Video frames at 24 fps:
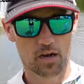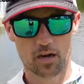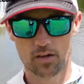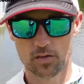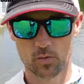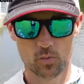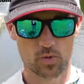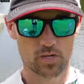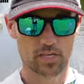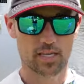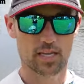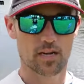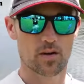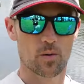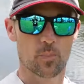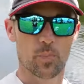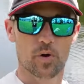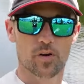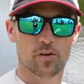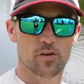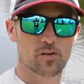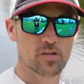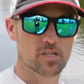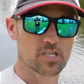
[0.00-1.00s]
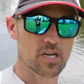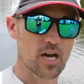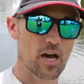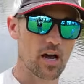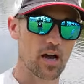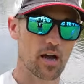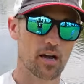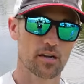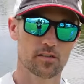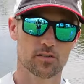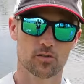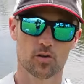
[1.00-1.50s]
You want to get it up under
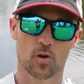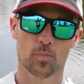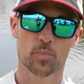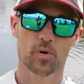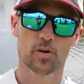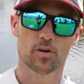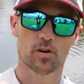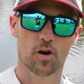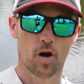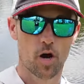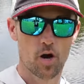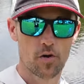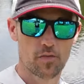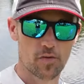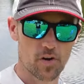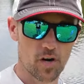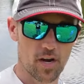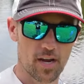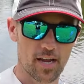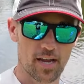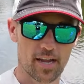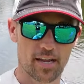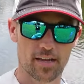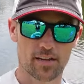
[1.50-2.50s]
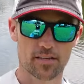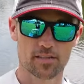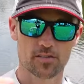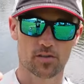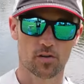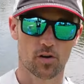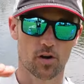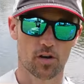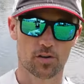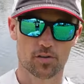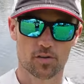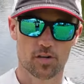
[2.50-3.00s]
docks or up under overhangs
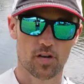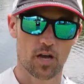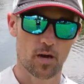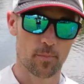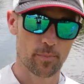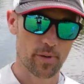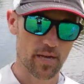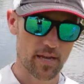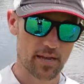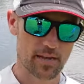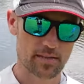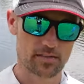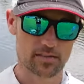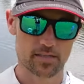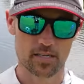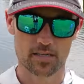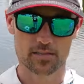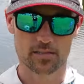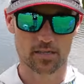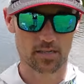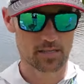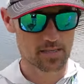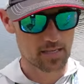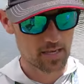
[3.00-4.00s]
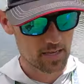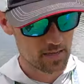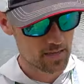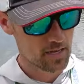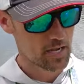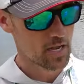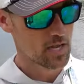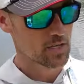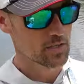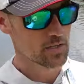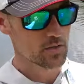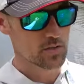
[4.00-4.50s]
or undercut banks, things like
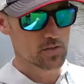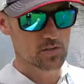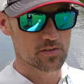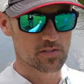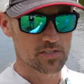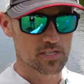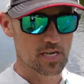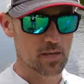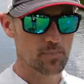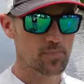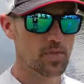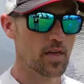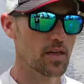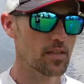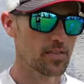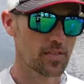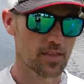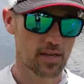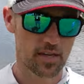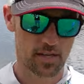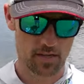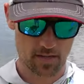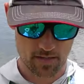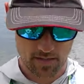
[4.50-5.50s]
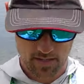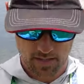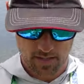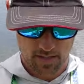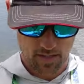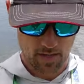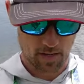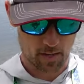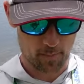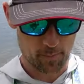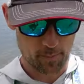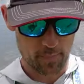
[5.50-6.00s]
that. You can skip that thing
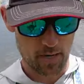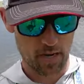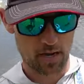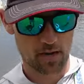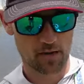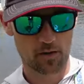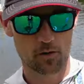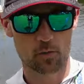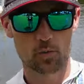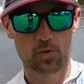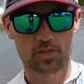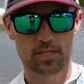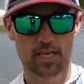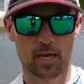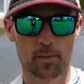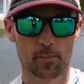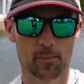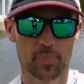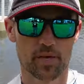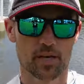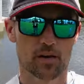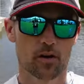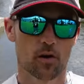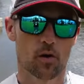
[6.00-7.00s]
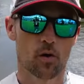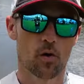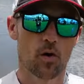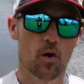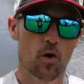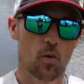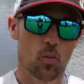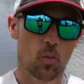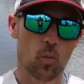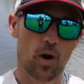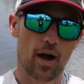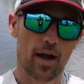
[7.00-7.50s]
a mile with that bigger,
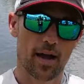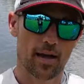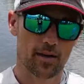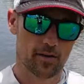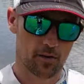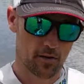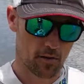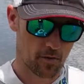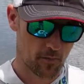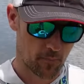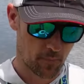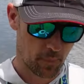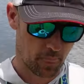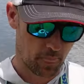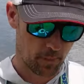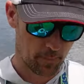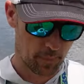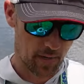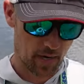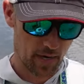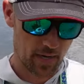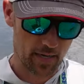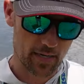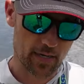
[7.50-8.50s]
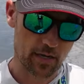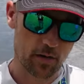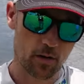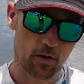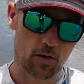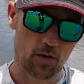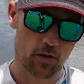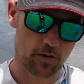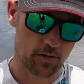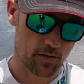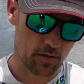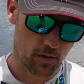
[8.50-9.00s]
wider body
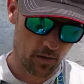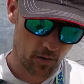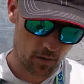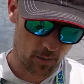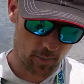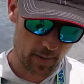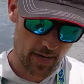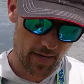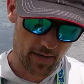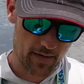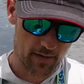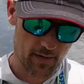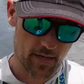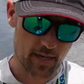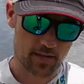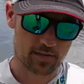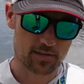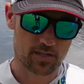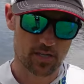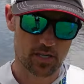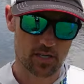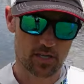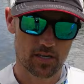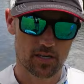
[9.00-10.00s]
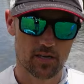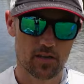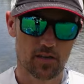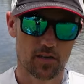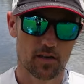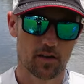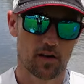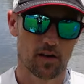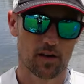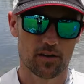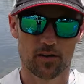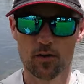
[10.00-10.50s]
on the back of that jig,
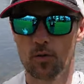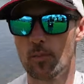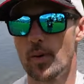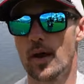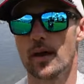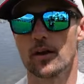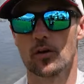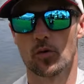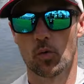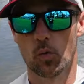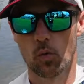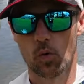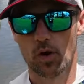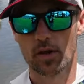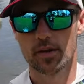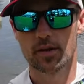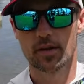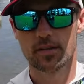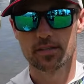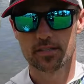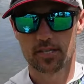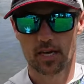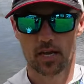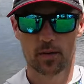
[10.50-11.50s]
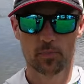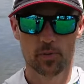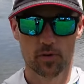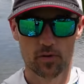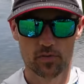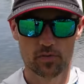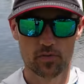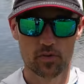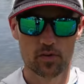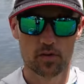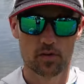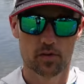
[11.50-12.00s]
no matter what type
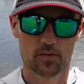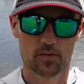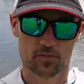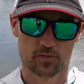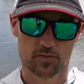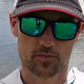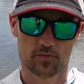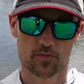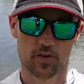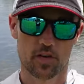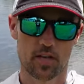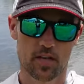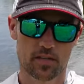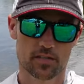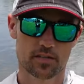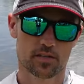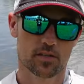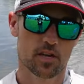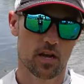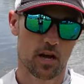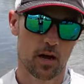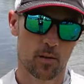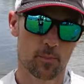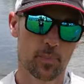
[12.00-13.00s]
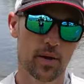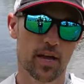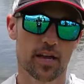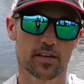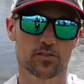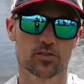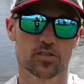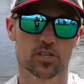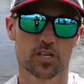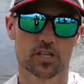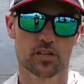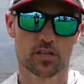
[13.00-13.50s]
of finesse
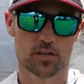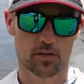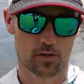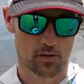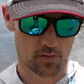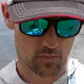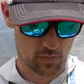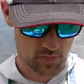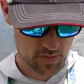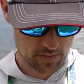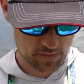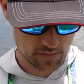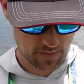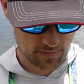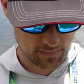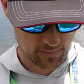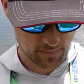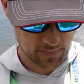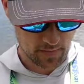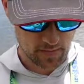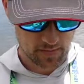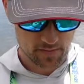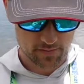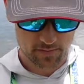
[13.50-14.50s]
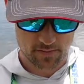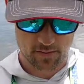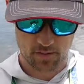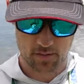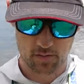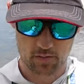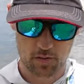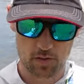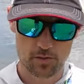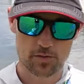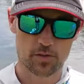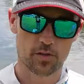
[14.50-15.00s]
compact jig that you're fishing.
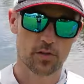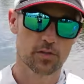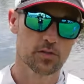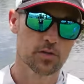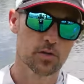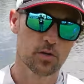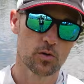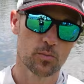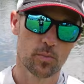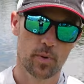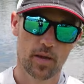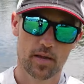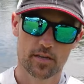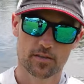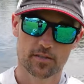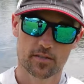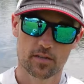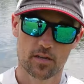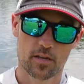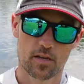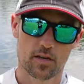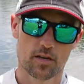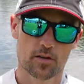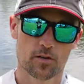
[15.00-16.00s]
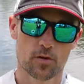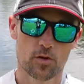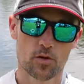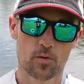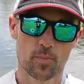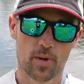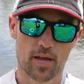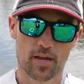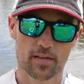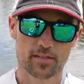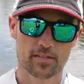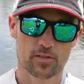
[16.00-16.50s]
So those are the two baits, new
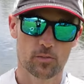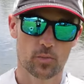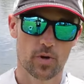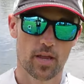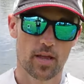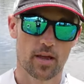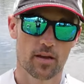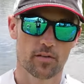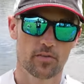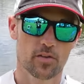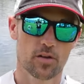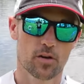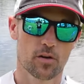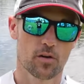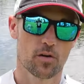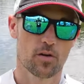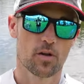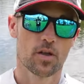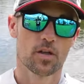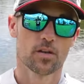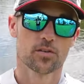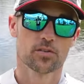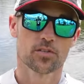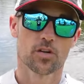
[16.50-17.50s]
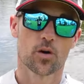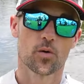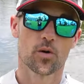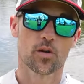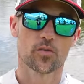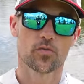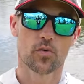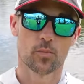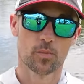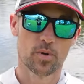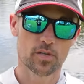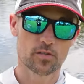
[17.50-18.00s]
baits we have here,
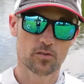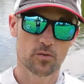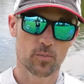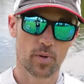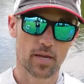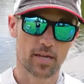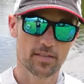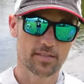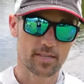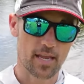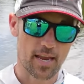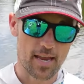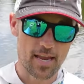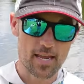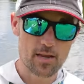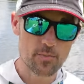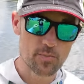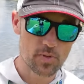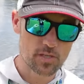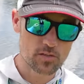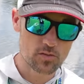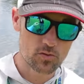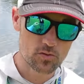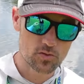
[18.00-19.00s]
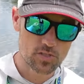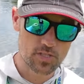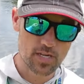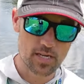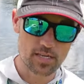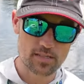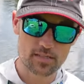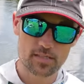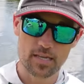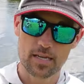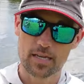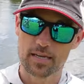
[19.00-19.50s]
showing for Missile Baits and Missile
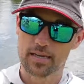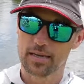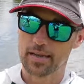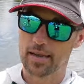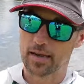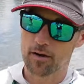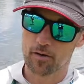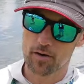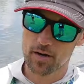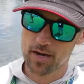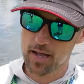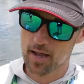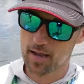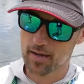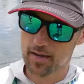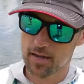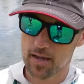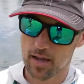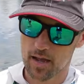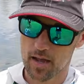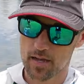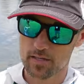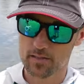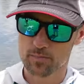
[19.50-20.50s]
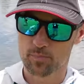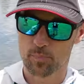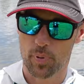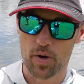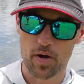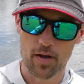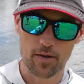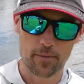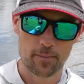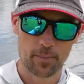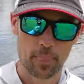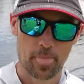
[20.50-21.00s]
Jigs here at ICAST,
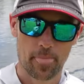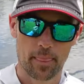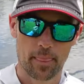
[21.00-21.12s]
but